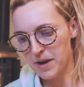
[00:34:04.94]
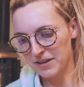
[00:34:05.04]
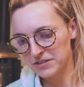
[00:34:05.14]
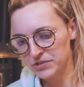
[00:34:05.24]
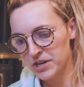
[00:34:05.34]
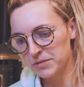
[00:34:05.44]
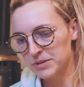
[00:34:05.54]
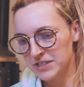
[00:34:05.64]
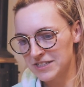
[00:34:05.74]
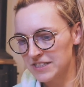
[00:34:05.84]
The Ballad of
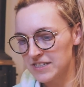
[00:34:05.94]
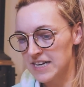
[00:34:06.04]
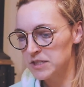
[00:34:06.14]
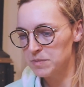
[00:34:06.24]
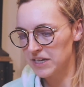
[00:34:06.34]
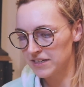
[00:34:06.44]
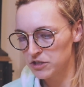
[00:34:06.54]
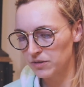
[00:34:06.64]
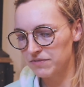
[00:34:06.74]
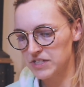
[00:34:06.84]
Songbirds and Snakes,
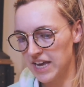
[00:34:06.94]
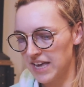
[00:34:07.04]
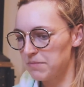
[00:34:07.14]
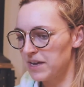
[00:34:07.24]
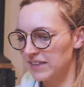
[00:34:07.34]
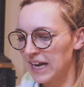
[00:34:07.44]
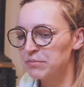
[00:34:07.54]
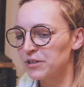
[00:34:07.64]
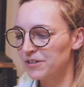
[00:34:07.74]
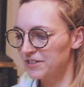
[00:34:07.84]
Because You Love to Hate Me,
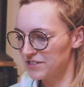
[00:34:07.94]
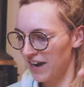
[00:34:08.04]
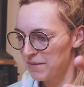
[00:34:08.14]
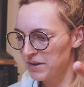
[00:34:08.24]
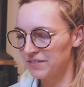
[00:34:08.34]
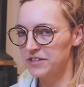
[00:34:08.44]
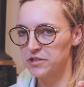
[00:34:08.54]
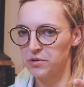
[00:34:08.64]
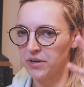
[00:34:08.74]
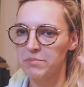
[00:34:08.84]
Lab Girl, A Sky Beyond the
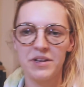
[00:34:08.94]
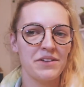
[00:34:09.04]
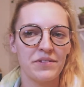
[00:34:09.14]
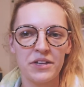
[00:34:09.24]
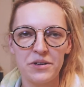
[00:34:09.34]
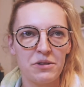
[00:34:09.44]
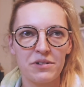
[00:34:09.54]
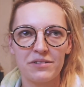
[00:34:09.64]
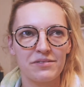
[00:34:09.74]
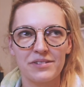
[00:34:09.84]
Storm, even though you
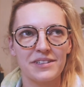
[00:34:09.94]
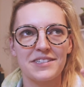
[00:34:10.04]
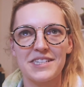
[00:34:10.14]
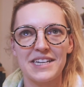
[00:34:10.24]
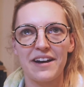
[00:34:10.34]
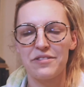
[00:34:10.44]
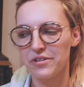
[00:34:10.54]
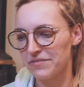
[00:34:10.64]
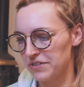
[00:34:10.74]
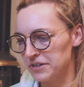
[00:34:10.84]
didn't really see
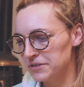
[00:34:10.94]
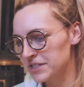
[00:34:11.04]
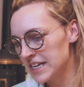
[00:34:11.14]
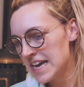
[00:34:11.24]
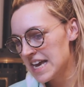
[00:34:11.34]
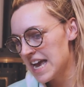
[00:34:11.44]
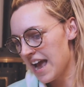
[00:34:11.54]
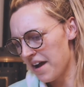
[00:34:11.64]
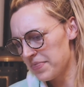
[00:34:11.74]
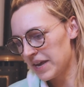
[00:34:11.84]
either of those,
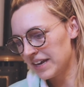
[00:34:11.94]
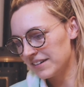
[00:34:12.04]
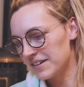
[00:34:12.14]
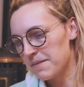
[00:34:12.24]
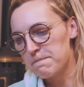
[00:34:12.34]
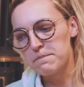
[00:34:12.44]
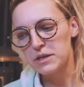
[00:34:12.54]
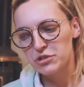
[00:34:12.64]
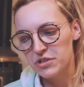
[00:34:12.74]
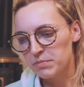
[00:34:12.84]
and then
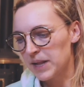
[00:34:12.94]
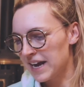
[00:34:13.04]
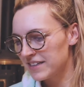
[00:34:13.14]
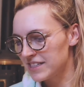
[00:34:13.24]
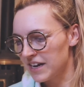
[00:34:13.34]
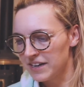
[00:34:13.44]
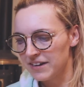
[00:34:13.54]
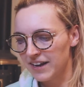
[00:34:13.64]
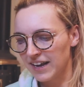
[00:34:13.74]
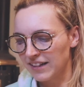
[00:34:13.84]
most of Black
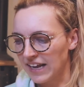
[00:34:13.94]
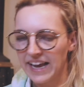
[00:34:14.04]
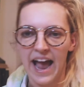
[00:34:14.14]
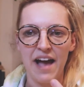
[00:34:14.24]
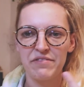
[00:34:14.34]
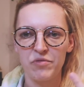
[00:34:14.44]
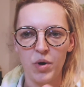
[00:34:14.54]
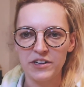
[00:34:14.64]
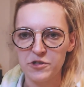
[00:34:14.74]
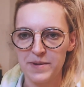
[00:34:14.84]
Sun and like half of
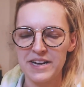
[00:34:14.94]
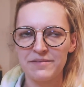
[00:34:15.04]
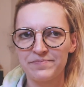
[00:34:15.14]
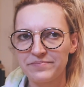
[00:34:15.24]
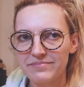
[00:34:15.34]
Watchmen.